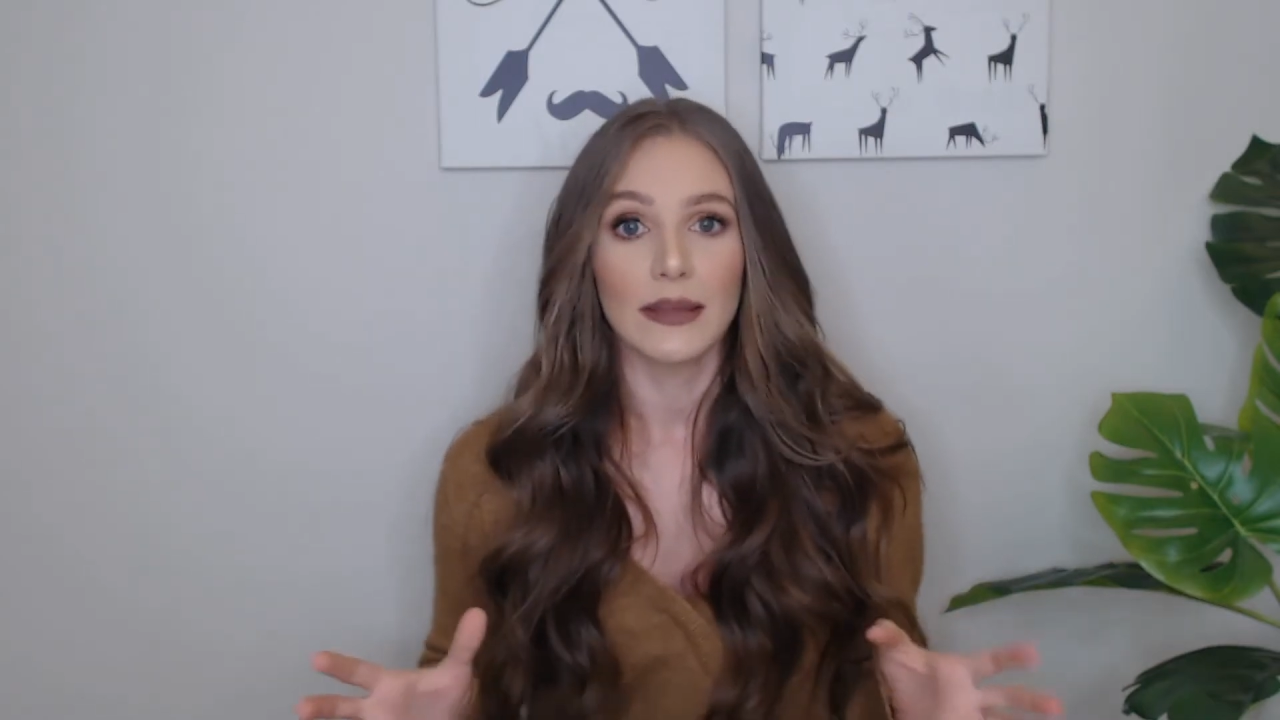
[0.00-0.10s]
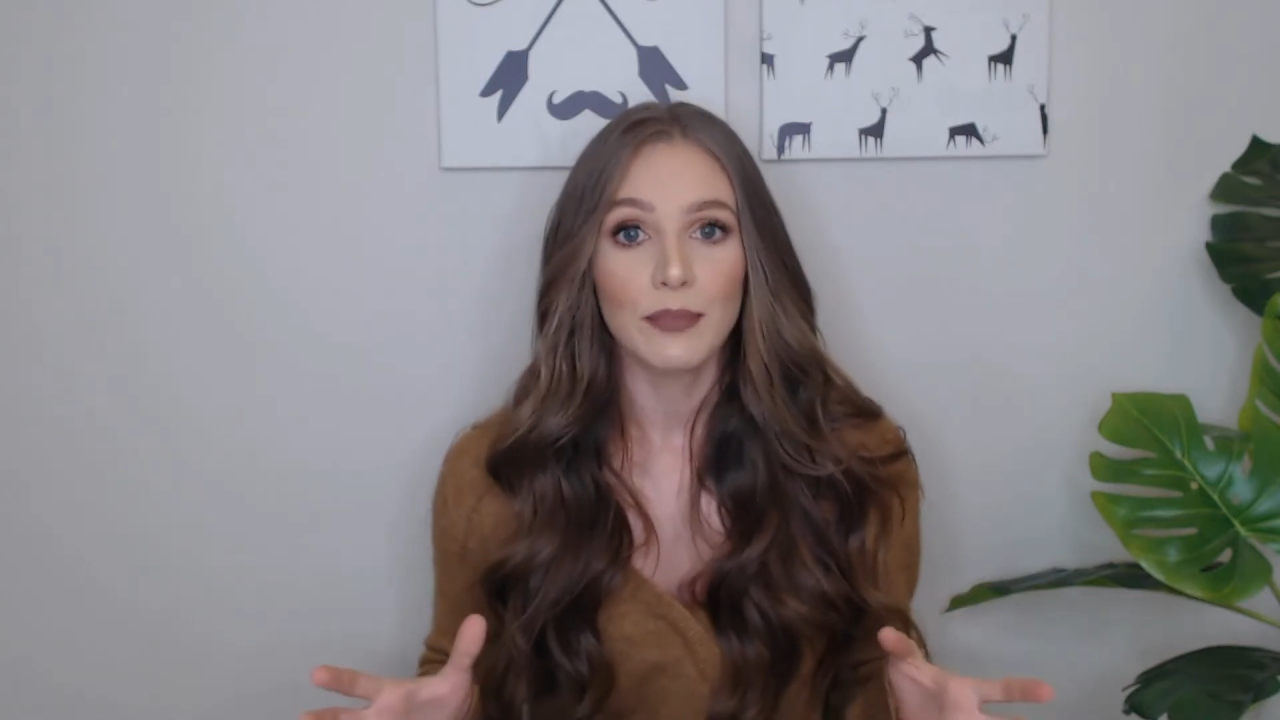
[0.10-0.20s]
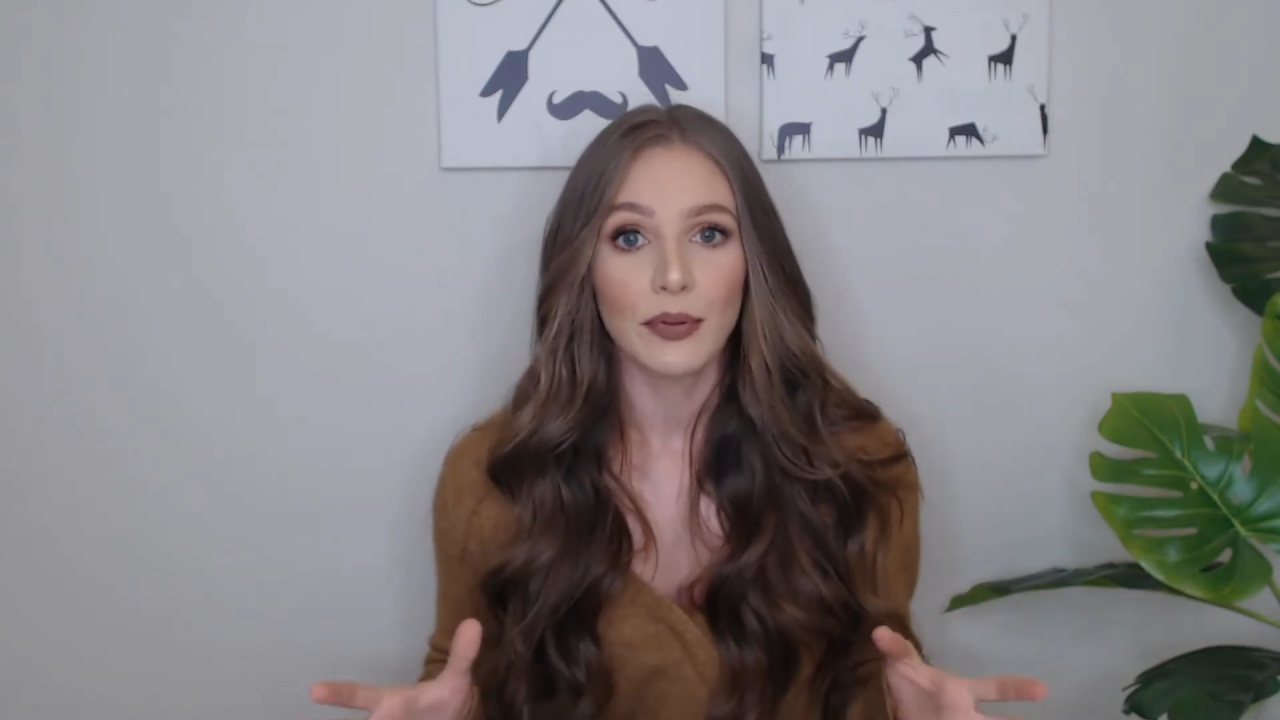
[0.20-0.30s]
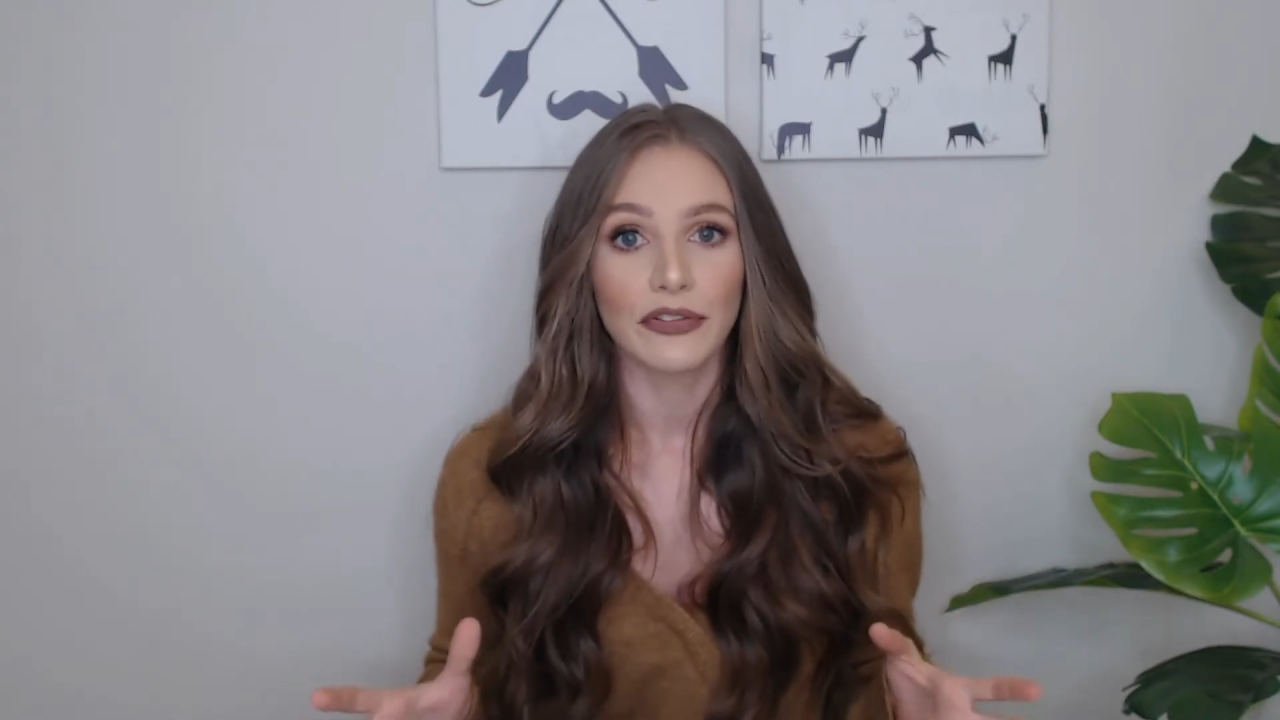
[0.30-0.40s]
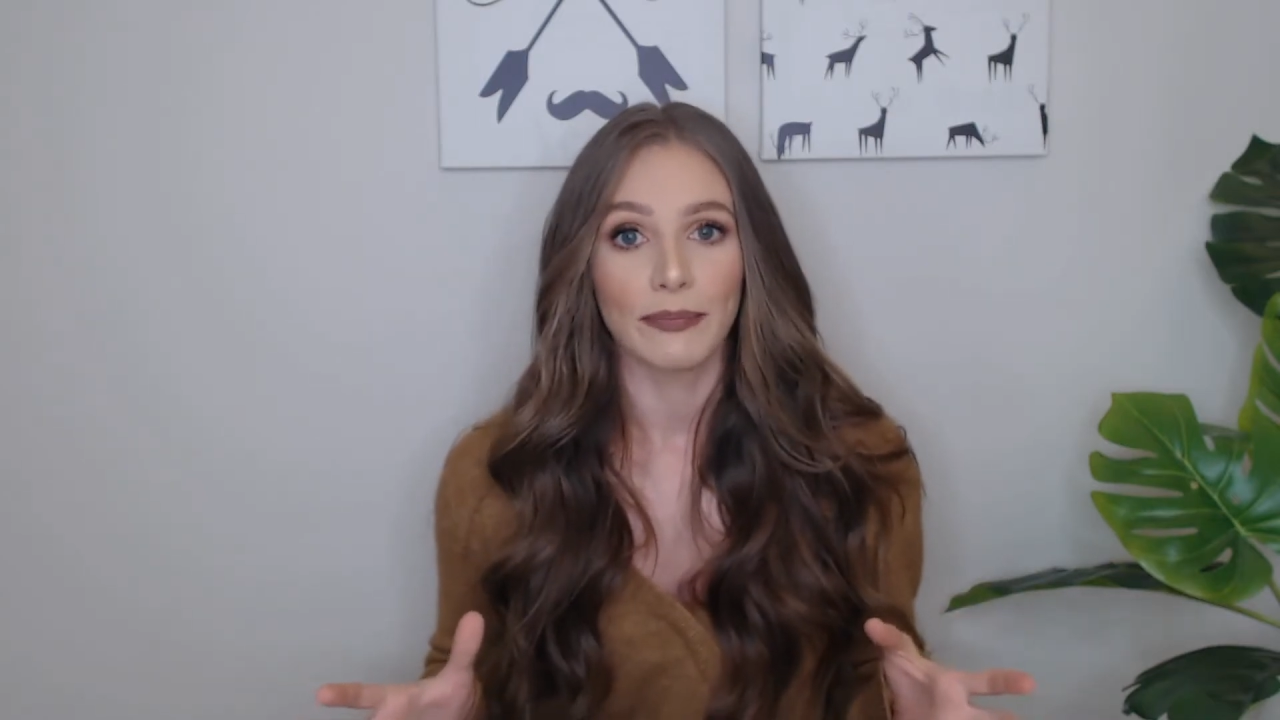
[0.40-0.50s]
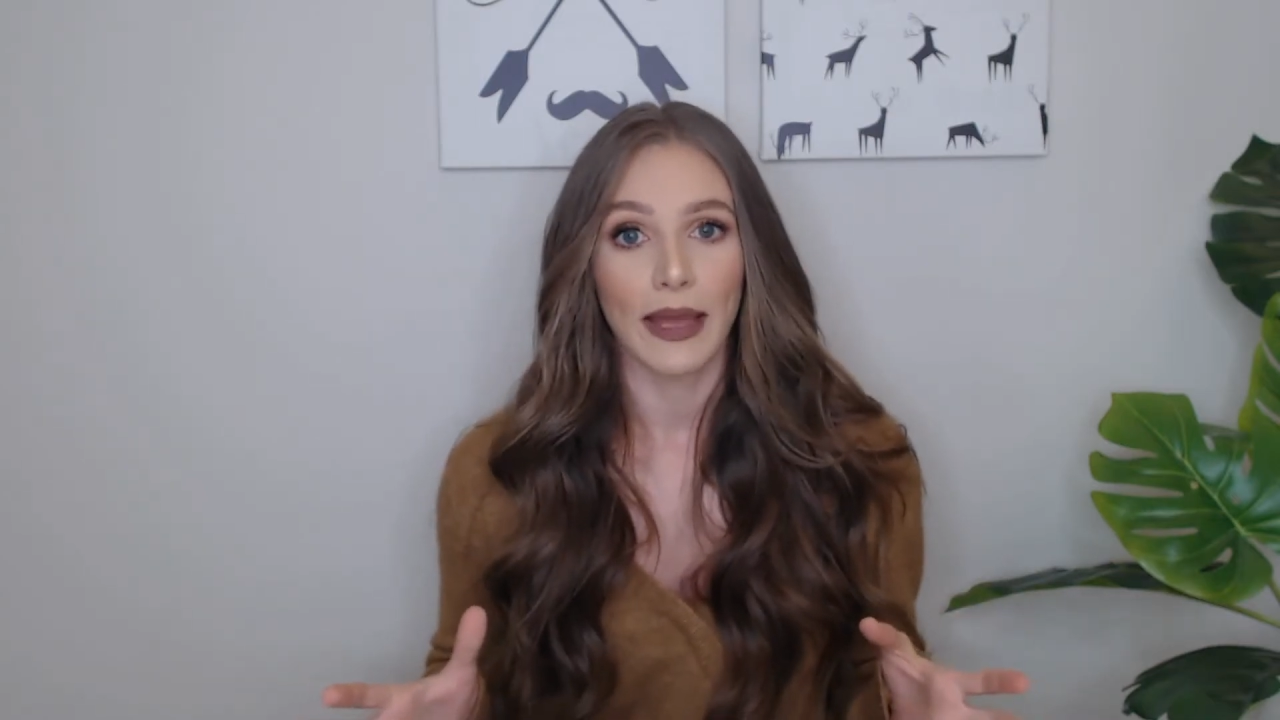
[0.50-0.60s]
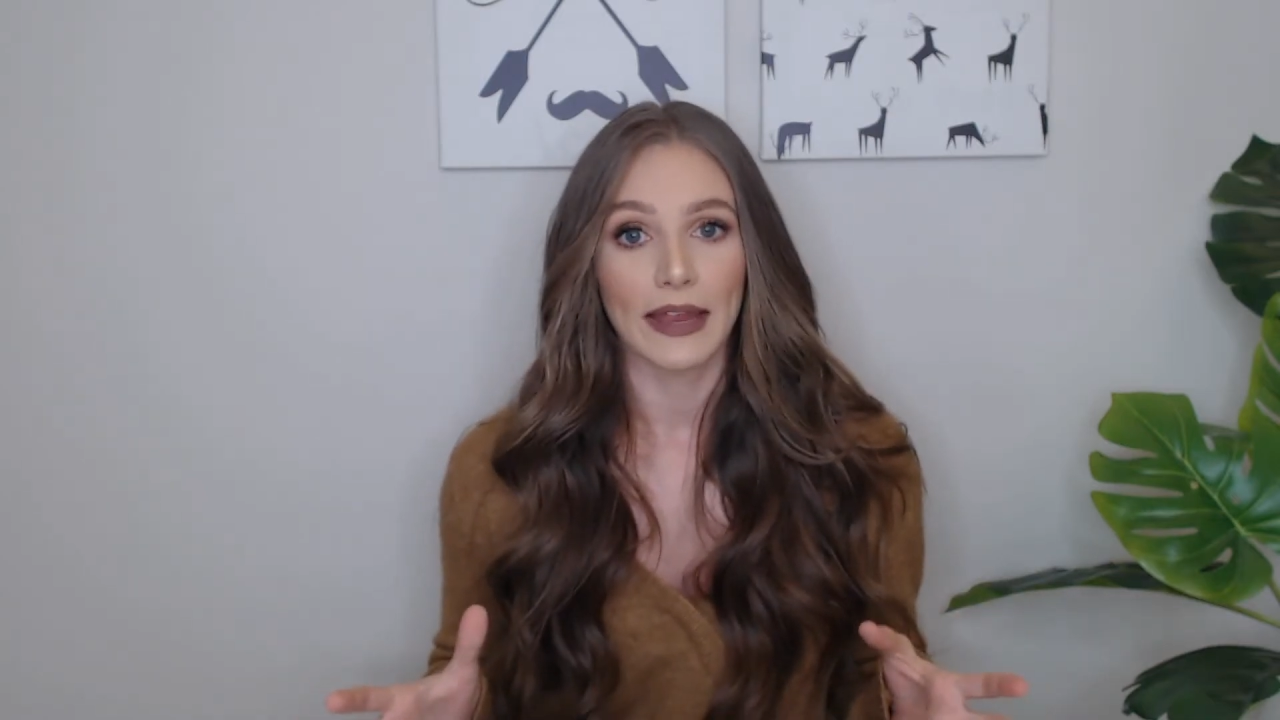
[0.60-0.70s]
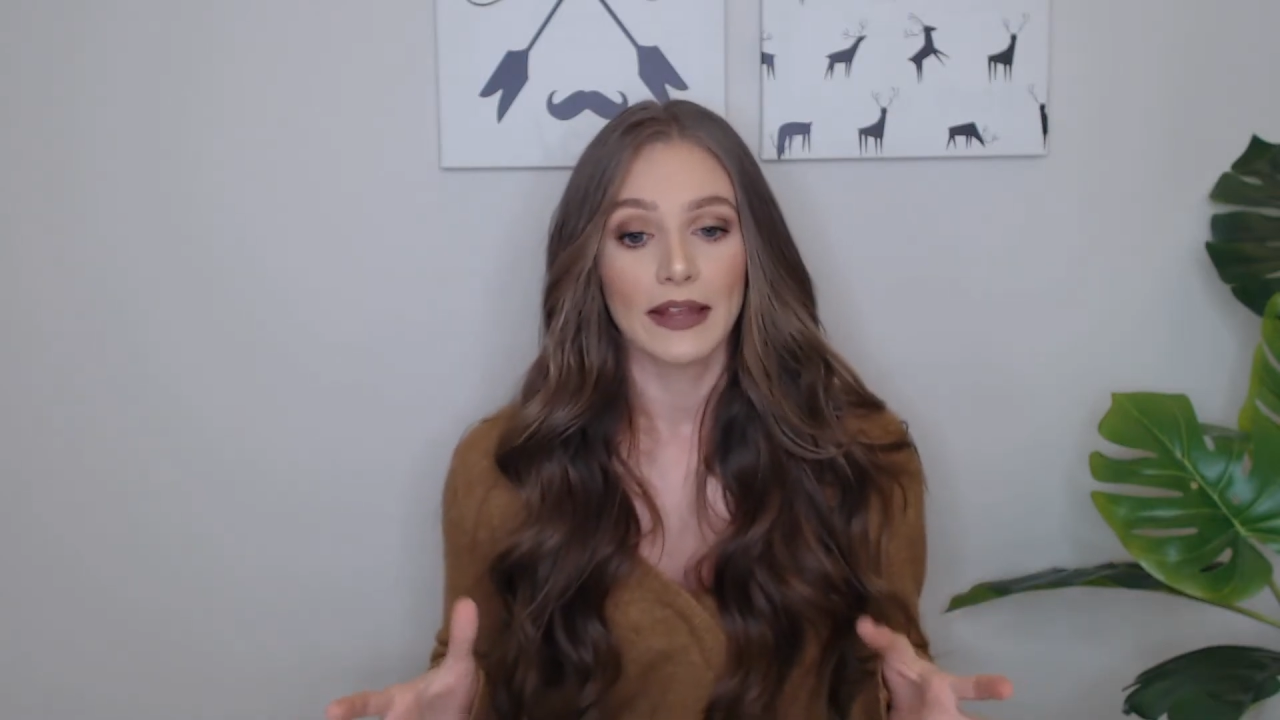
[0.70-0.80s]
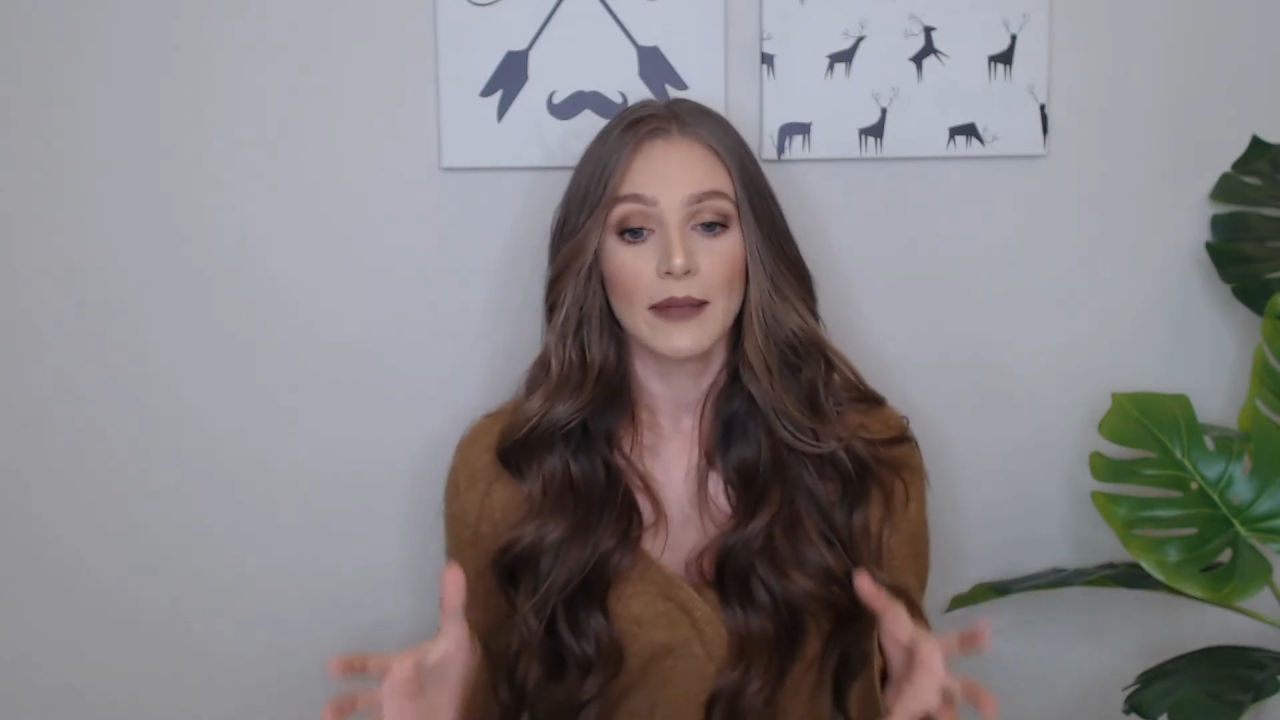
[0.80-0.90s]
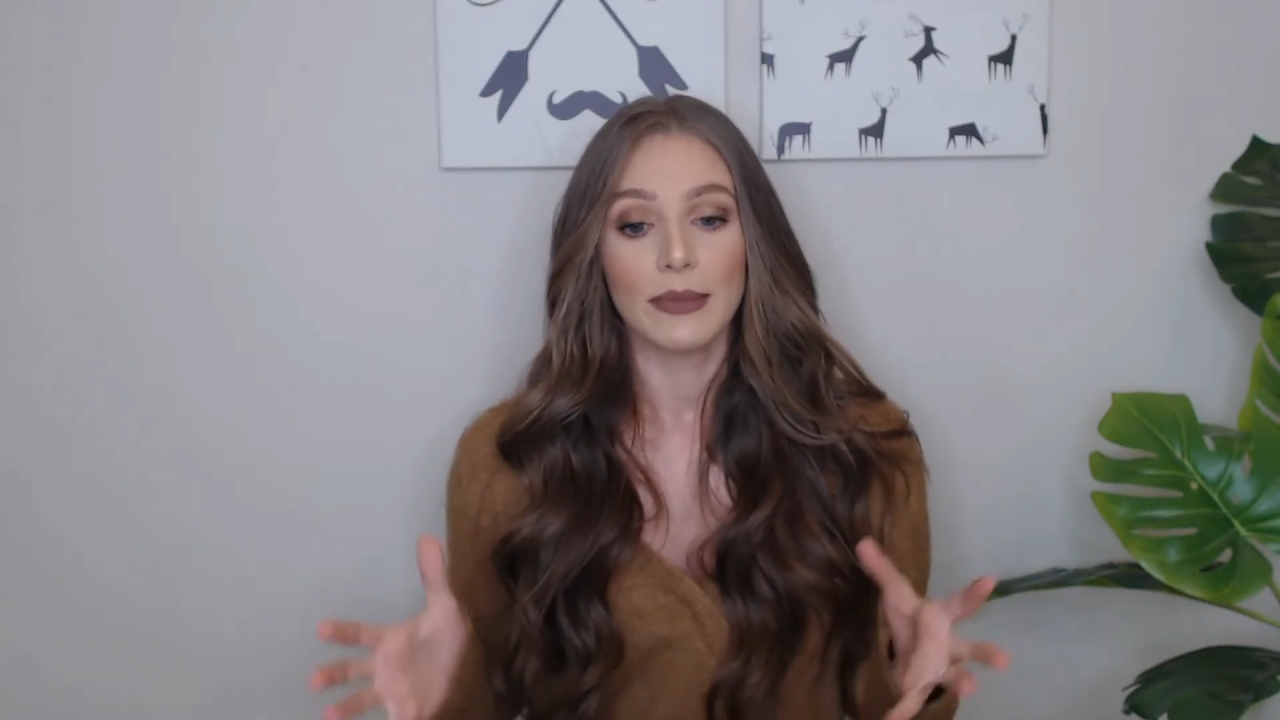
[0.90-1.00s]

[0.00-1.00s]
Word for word: impulse buy